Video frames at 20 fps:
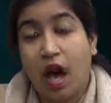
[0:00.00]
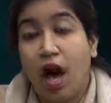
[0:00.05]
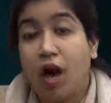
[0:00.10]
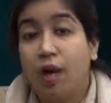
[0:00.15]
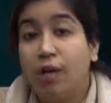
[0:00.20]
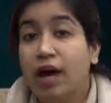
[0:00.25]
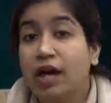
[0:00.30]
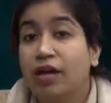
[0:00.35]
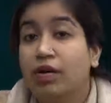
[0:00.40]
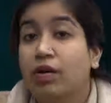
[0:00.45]
how
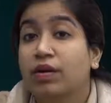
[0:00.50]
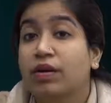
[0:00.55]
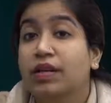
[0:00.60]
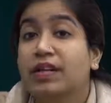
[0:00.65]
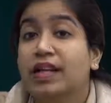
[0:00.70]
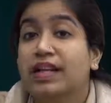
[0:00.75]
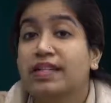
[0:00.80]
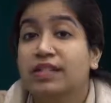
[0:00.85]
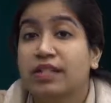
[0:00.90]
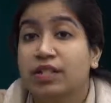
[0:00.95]
our
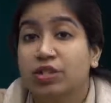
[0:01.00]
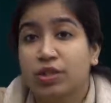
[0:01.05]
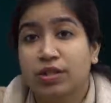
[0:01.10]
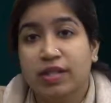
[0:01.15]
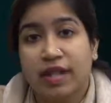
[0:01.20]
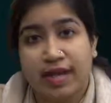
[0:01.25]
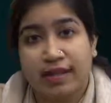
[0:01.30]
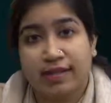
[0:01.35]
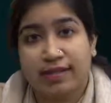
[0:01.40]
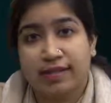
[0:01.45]

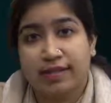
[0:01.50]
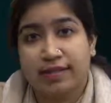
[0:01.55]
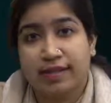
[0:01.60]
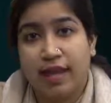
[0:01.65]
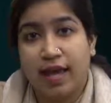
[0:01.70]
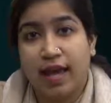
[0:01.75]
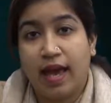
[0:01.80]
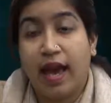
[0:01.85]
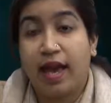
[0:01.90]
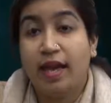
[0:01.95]
organization acts,
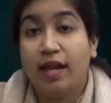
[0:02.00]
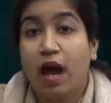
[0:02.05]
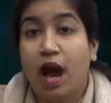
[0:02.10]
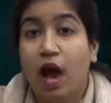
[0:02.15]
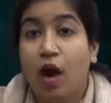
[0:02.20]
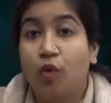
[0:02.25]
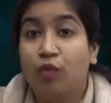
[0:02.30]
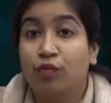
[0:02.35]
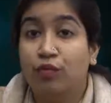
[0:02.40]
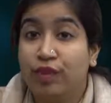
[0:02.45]
and
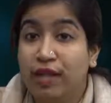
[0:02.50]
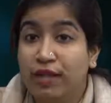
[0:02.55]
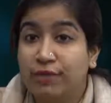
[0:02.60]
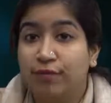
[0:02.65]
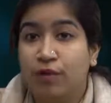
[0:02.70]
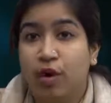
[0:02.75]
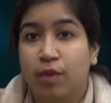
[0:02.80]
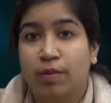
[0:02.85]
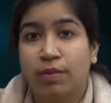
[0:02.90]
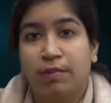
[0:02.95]
how we
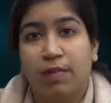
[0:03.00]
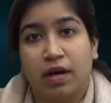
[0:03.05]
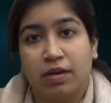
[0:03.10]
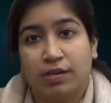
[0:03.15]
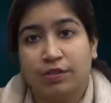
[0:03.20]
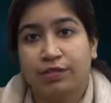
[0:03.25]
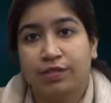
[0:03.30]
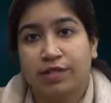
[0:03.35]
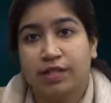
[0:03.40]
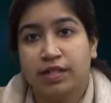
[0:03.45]
form a
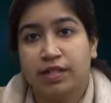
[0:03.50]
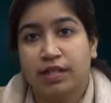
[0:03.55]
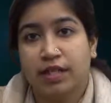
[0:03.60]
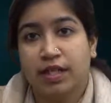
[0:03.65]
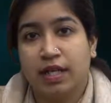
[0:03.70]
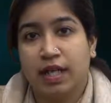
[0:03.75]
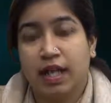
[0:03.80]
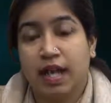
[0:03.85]
part of it,